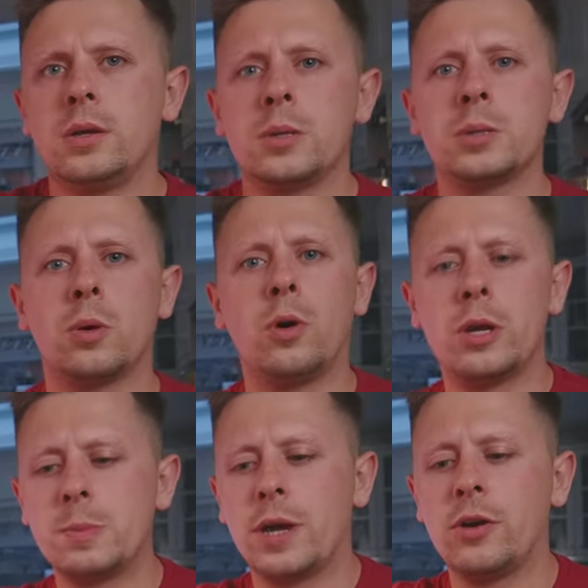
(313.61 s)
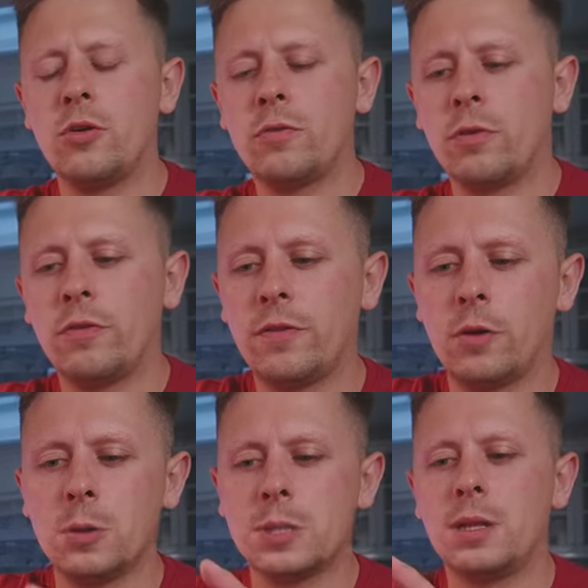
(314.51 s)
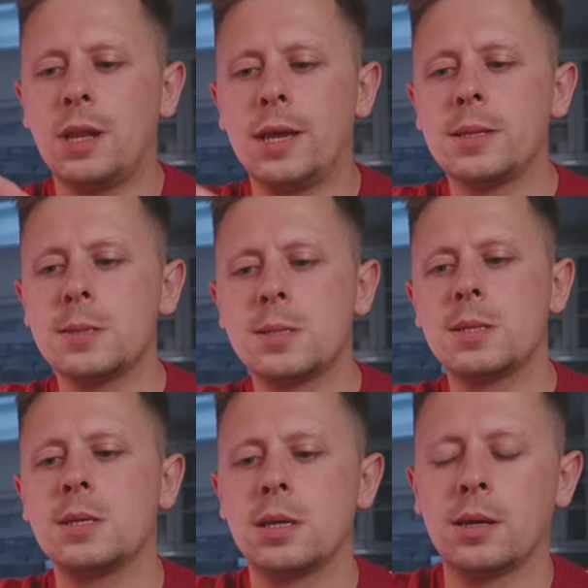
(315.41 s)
So what is my overall thoughts of the lens?